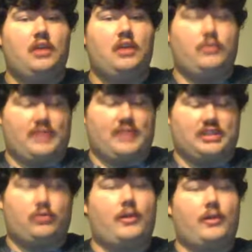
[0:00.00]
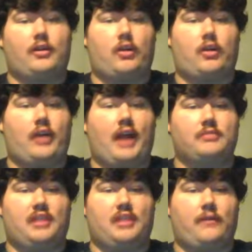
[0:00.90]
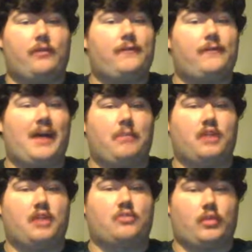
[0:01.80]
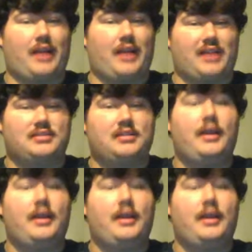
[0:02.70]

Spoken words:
which has 20 or 30 items in it for $5 or less.